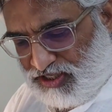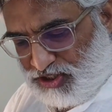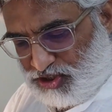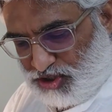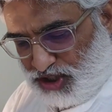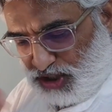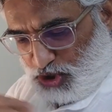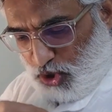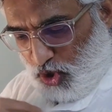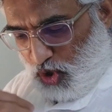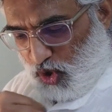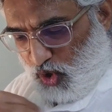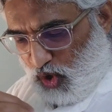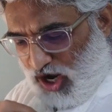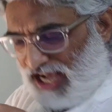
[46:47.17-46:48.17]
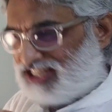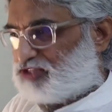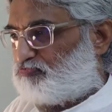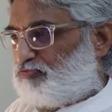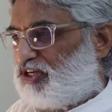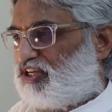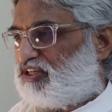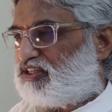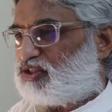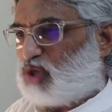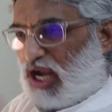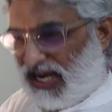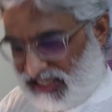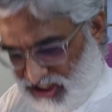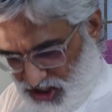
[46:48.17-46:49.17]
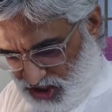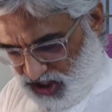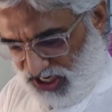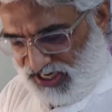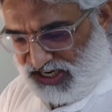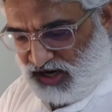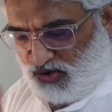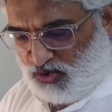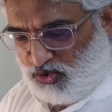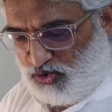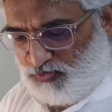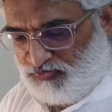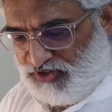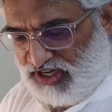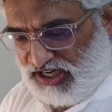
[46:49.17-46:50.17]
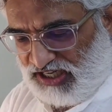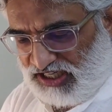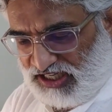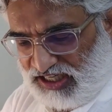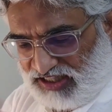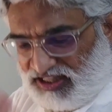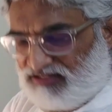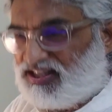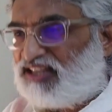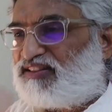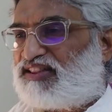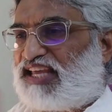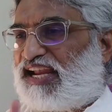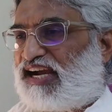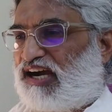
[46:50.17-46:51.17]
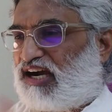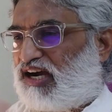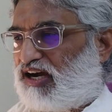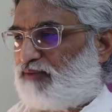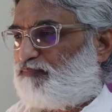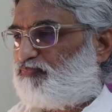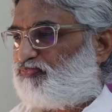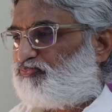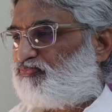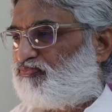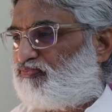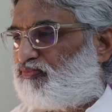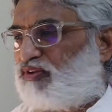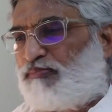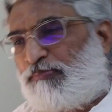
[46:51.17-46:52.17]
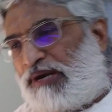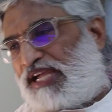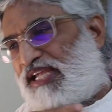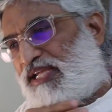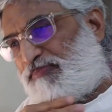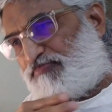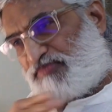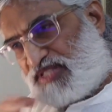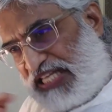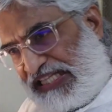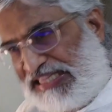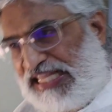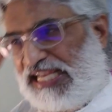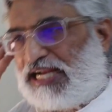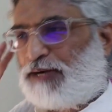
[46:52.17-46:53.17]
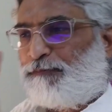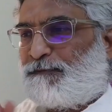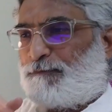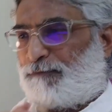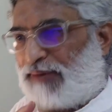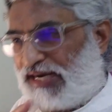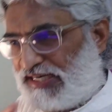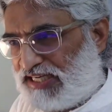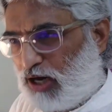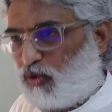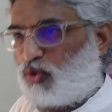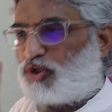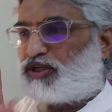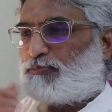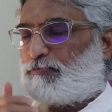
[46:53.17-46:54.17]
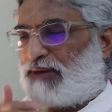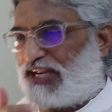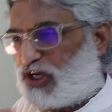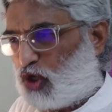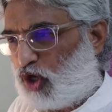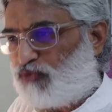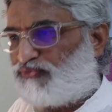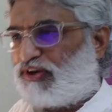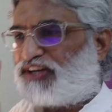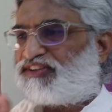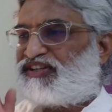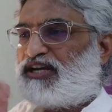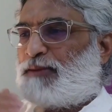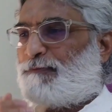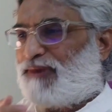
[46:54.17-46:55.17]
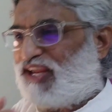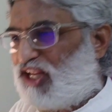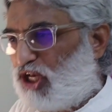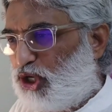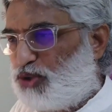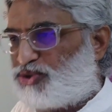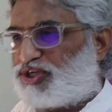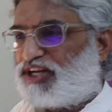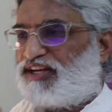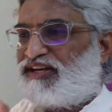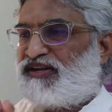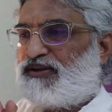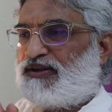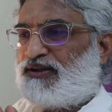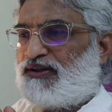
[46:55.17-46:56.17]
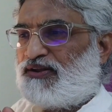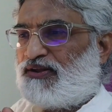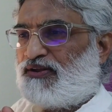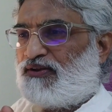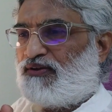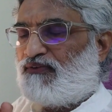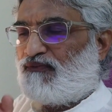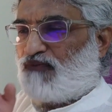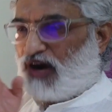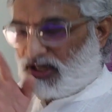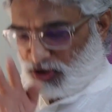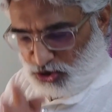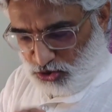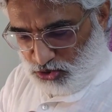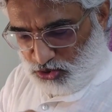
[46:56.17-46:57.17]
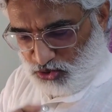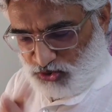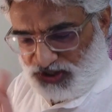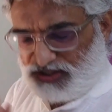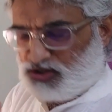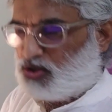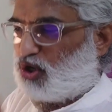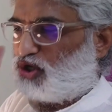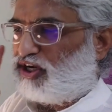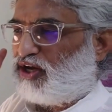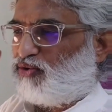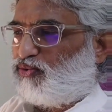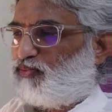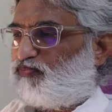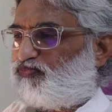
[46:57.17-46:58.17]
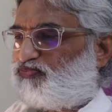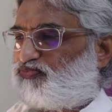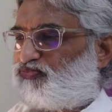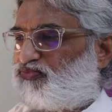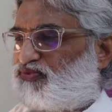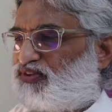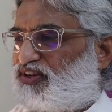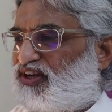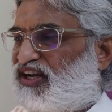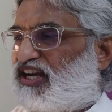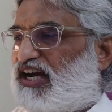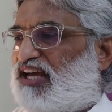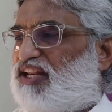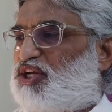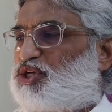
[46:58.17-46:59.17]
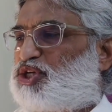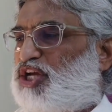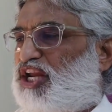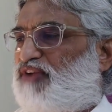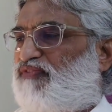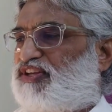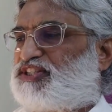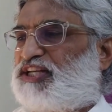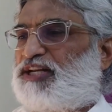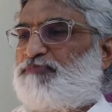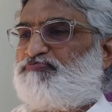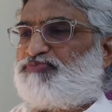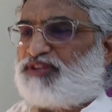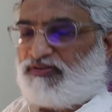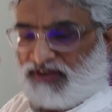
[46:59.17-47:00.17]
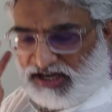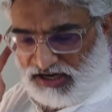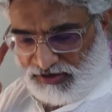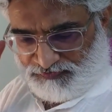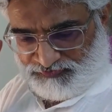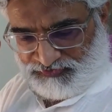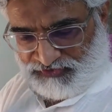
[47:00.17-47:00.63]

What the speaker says: Sthito asmi. So I stay now. Gada sandeha. My sandeham, my doubt, my conflict, my illusion. What to do is gone now. Karyashe vachanam tavaha.